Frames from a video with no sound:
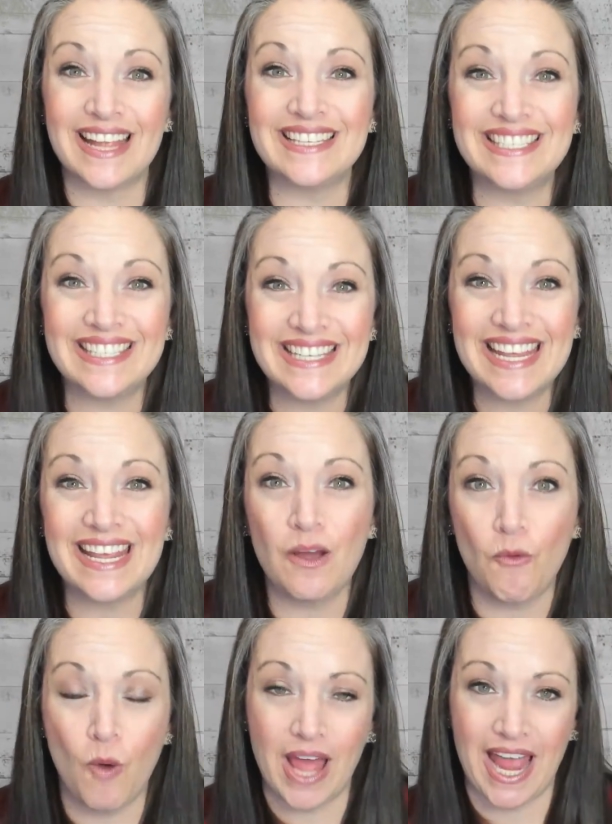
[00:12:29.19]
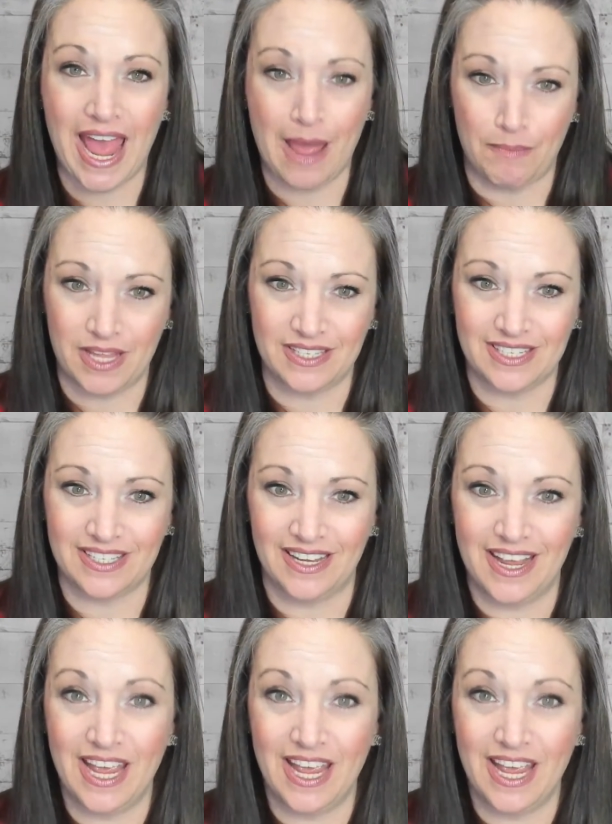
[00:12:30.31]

and see what happens.